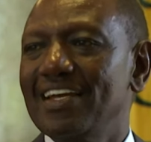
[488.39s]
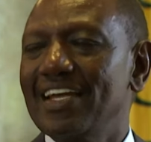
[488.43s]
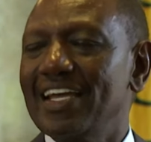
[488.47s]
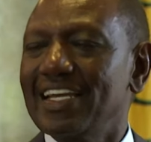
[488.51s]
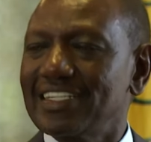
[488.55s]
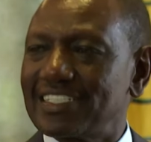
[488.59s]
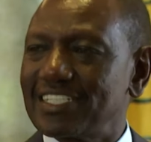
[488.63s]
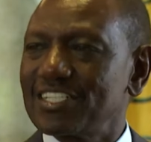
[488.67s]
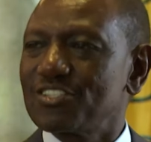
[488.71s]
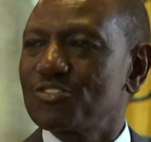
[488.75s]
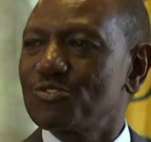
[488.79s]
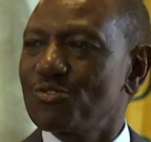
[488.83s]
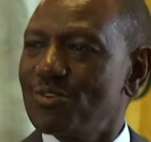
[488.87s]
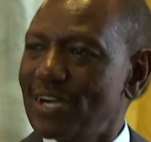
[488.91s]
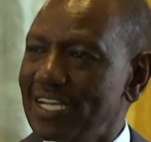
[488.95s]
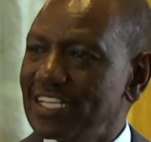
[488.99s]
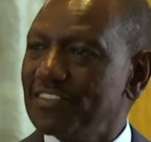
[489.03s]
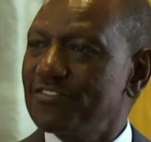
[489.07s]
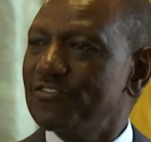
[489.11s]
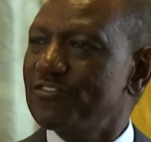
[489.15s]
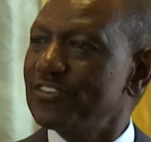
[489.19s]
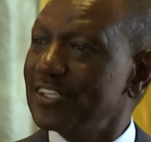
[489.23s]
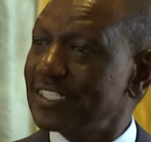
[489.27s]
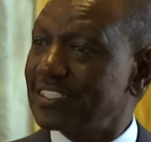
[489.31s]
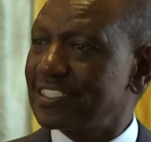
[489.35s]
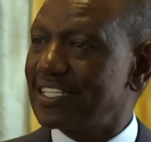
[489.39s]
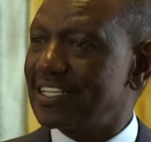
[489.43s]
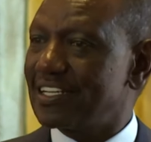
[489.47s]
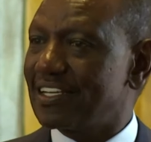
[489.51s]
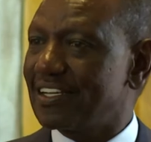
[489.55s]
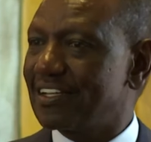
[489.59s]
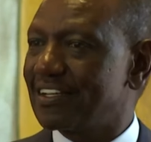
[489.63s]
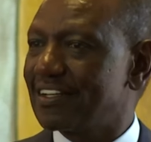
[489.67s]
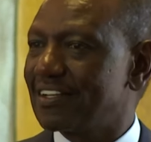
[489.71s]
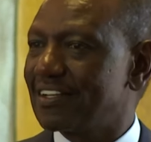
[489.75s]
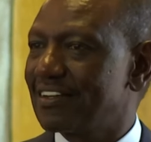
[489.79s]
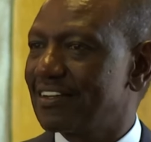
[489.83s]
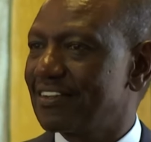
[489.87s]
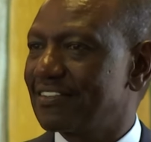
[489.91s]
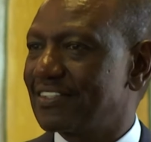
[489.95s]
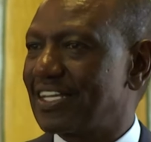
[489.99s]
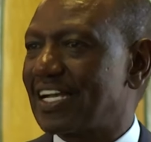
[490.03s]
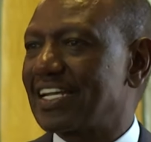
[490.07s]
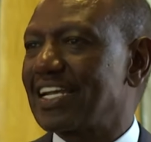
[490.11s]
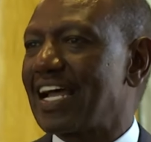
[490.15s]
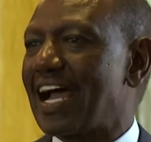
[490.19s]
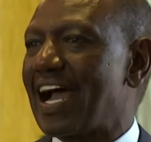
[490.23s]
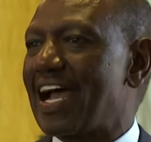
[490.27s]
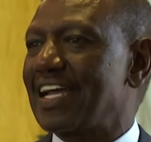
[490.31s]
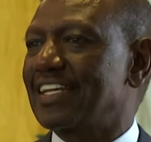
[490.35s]
It is quite fitting that
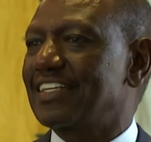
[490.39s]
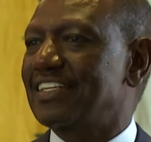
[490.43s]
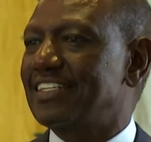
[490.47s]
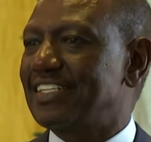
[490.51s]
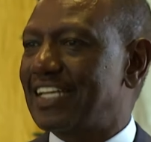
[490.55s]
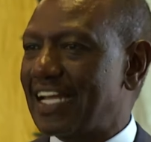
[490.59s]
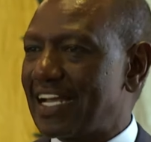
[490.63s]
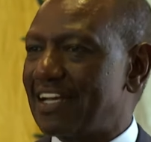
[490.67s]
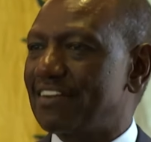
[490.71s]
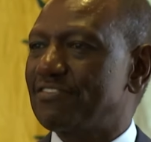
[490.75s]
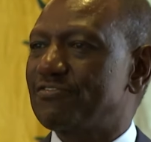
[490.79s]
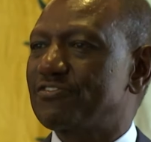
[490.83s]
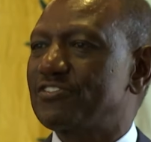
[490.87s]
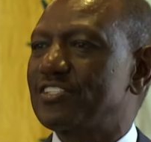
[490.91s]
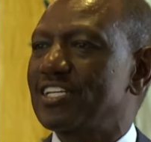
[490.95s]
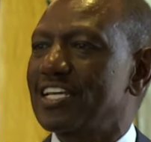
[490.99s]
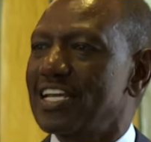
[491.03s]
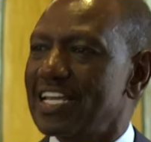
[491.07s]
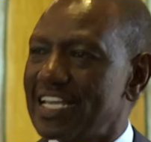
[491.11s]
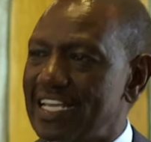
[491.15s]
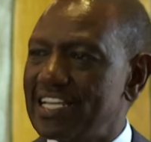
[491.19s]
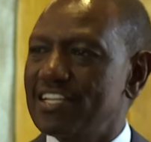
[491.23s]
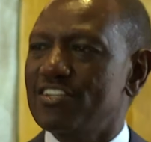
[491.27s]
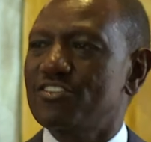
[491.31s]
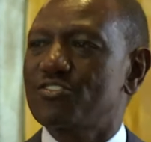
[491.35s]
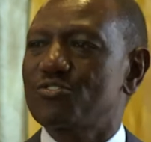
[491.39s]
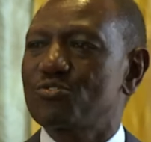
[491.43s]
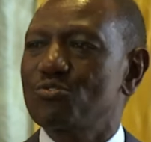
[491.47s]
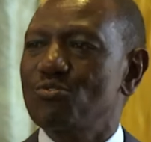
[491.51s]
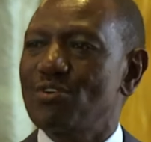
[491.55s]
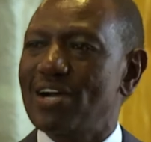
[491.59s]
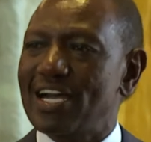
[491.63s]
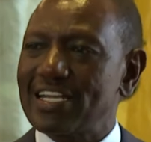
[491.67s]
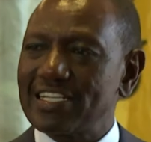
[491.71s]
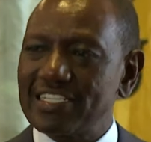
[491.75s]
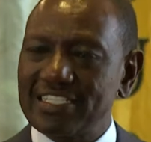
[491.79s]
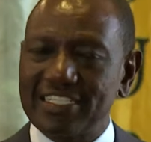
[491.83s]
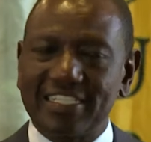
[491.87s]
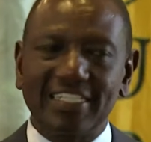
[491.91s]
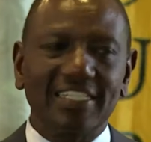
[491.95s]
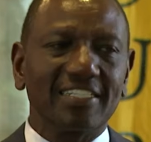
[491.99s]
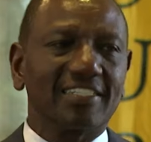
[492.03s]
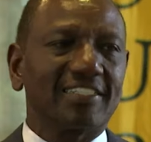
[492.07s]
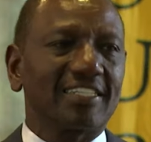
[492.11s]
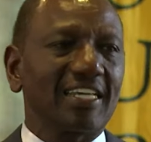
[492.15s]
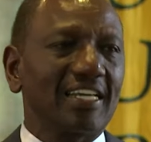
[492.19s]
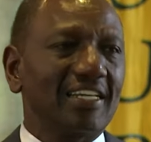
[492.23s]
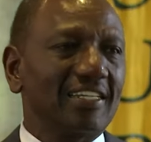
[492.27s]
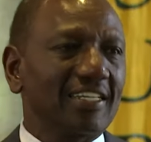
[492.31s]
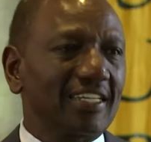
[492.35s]
I delved into a
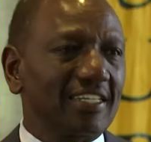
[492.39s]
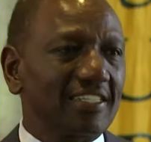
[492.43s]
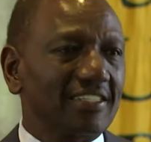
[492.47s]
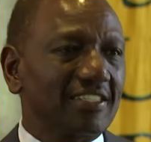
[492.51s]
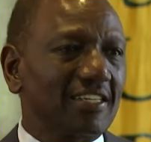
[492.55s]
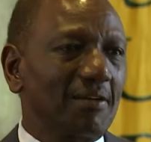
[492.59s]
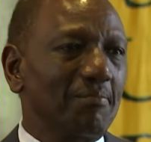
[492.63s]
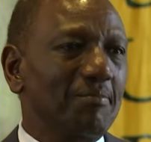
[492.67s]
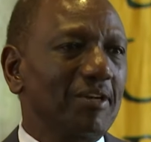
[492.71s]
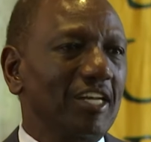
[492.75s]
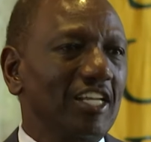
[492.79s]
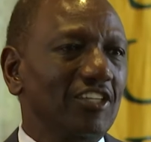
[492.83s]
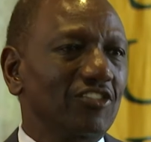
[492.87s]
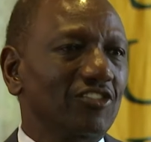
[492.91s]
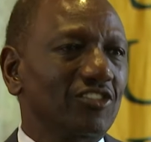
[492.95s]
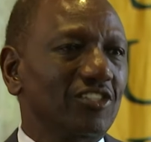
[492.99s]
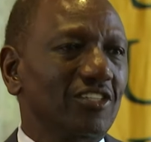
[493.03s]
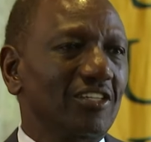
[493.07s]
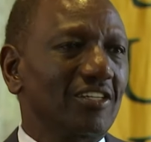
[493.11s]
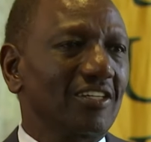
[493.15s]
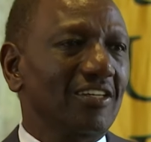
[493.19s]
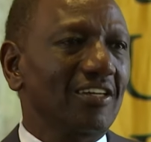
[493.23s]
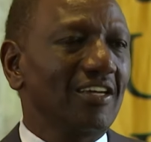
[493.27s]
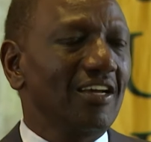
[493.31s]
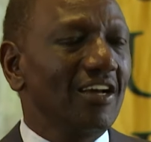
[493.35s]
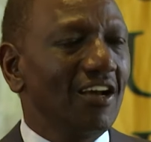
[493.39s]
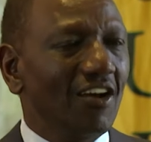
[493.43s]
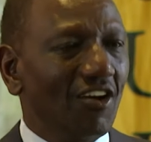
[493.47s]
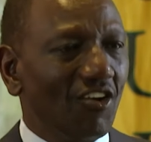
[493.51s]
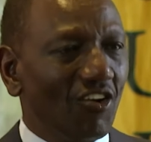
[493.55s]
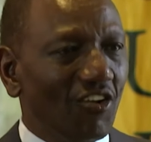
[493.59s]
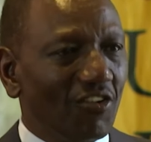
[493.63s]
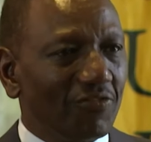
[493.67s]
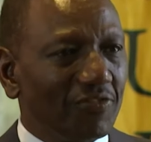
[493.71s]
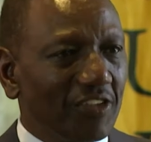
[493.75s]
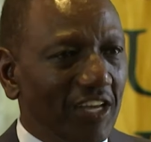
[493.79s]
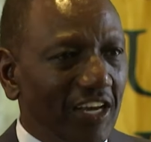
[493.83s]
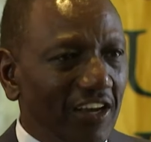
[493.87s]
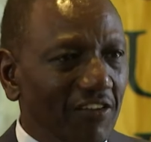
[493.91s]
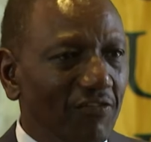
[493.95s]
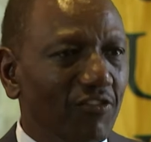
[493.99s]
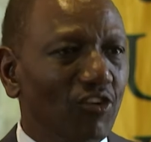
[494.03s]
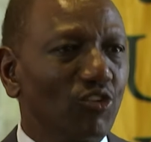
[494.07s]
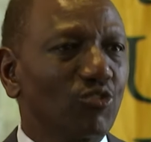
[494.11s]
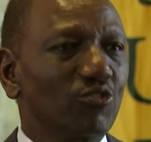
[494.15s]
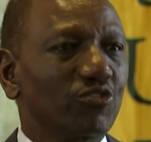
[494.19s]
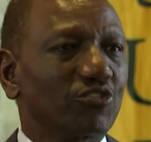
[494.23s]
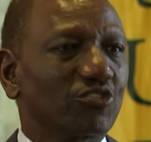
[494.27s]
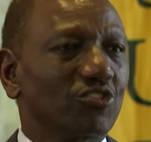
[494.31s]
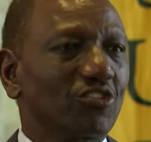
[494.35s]
detailed examination of the
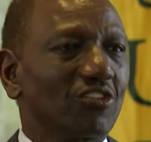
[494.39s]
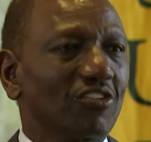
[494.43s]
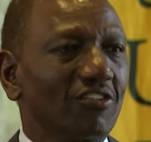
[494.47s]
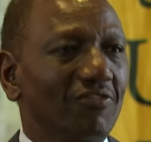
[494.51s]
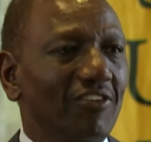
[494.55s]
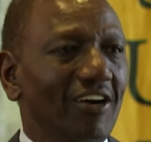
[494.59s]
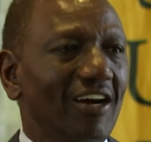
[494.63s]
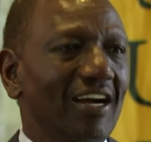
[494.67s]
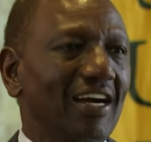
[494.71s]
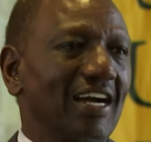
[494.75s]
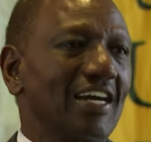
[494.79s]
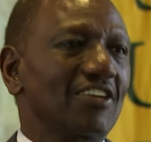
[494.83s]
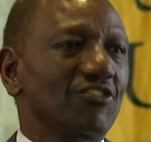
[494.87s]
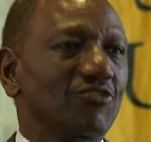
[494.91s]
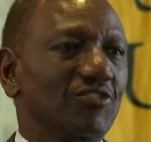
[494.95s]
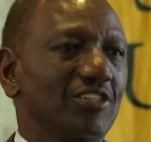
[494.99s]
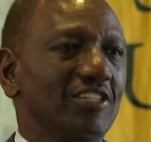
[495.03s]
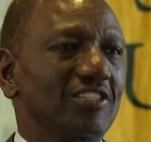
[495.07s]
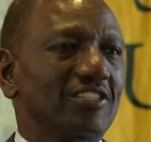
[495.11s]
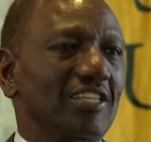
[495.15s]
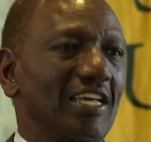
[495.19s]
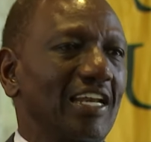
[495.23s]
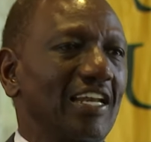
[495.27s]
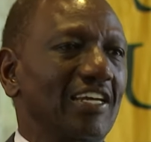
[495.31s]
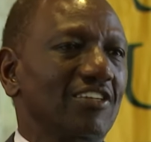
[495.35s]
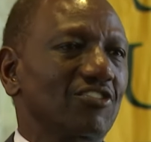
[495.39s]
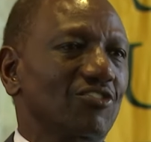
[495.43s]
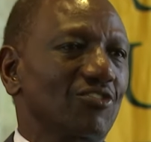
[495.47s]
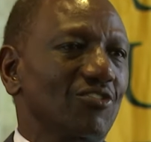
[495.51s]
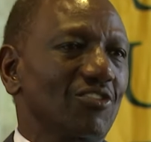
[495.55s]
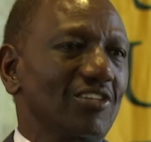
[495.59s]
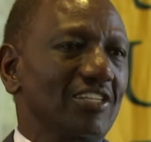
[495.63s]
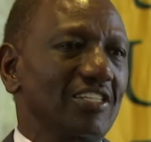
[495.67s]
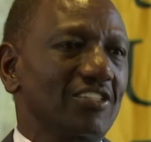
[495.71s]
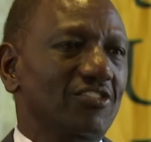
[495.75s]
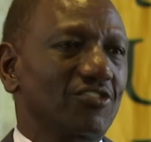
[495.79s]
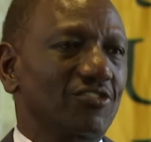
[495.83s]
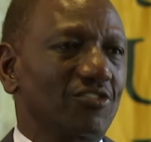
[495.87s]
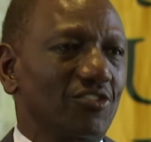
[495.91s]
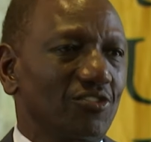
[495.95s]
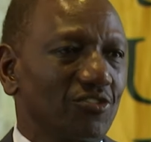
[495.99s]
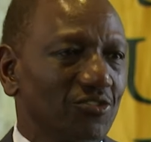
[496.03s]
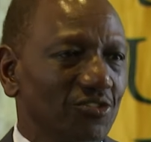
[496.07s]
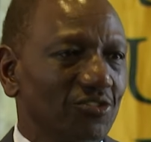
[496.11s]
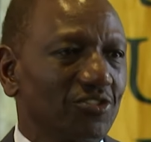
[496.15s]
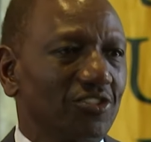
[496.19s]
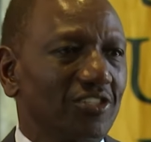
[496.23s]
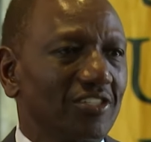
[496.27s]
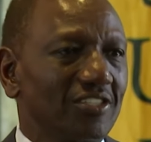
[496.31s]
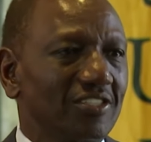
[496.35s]
evolution of our country's electoral
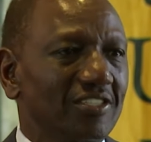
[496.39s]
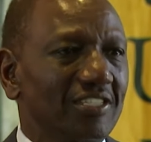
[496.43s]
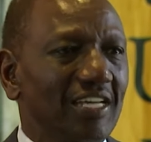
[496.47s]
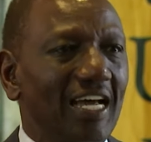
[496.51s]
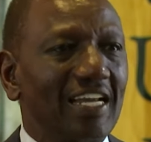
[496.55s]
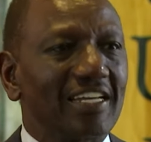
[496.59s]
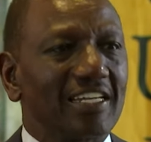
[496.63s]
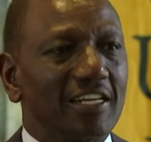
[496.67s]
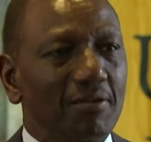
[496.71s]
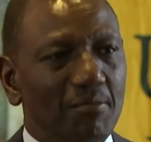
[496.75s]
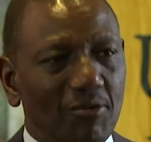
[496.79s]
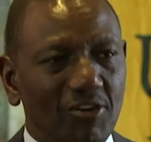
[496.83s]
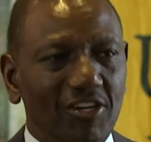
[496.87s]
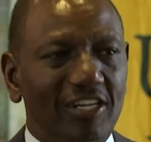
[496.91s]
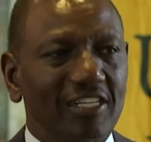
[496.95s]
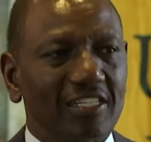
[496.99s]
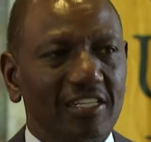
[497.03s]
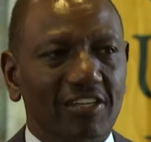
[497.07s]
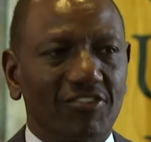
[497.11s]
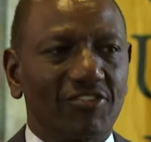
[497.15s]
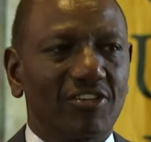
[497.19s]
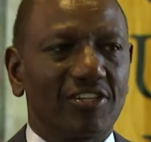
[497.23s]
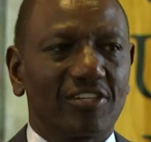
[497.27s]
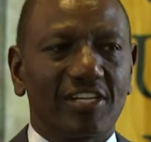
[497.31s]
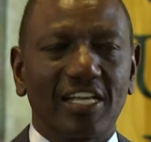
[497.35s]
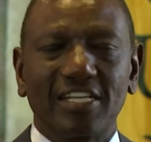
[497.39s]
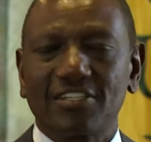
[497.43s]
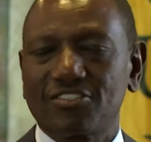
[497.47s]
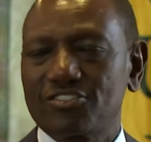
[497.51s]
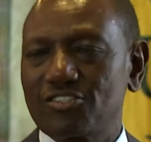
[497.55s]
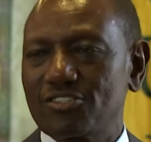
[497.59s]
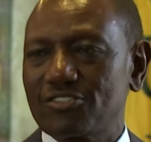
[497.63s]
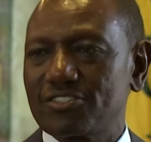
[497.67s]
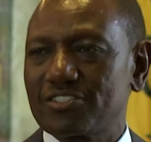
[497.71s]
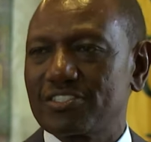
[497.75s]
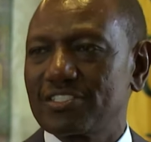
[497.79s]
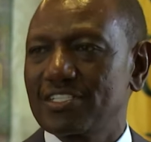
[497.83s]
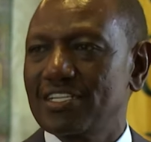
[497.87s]
institutions and democratic credentials,